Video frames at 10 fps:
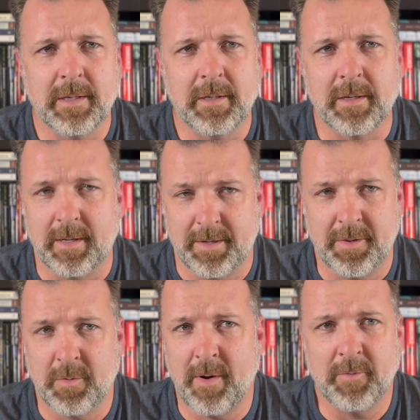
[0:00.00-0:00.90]

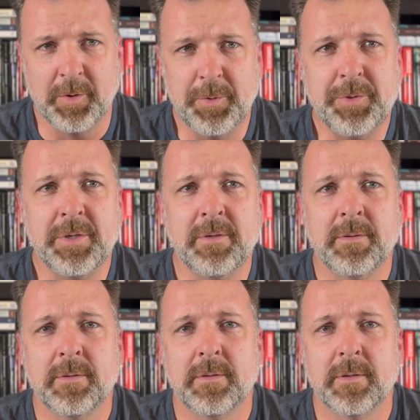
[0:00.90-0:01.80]
Another
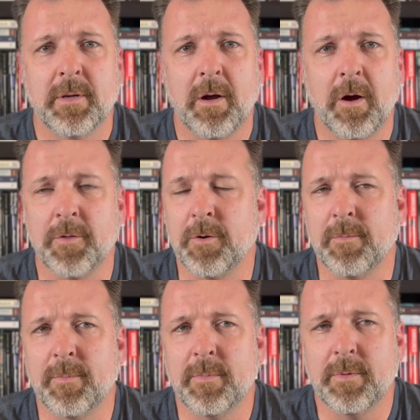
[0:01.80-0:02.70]
revolution?
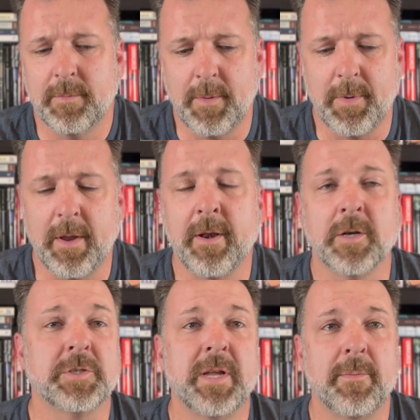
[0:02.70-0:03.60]
And
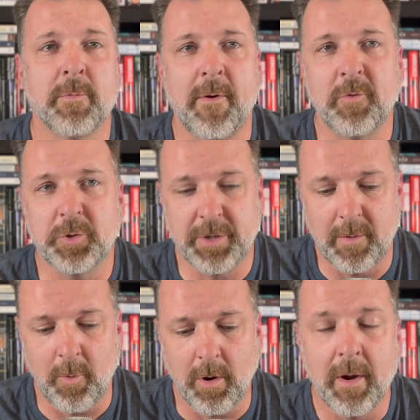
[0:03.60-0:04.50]
understand the
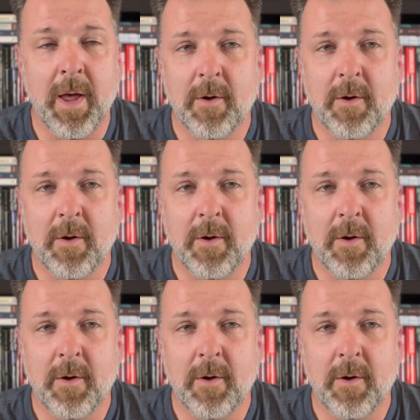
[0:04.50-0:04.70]
Revolutionary War